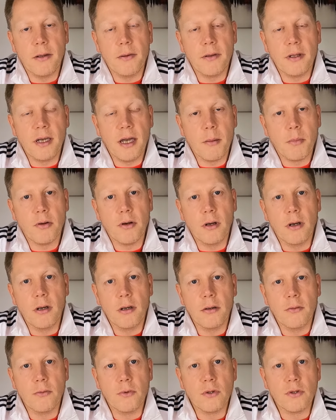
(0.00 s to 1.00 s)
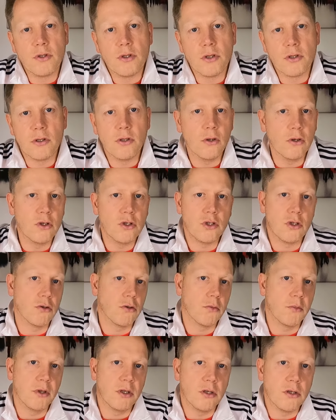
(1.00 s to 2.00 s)
and the upper was just not as
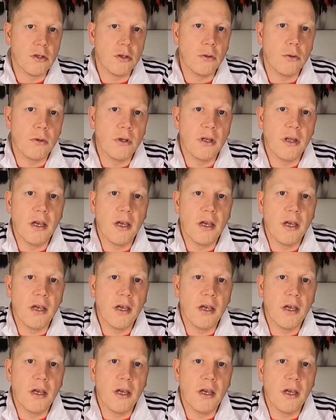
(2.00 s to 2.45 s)
durable at all,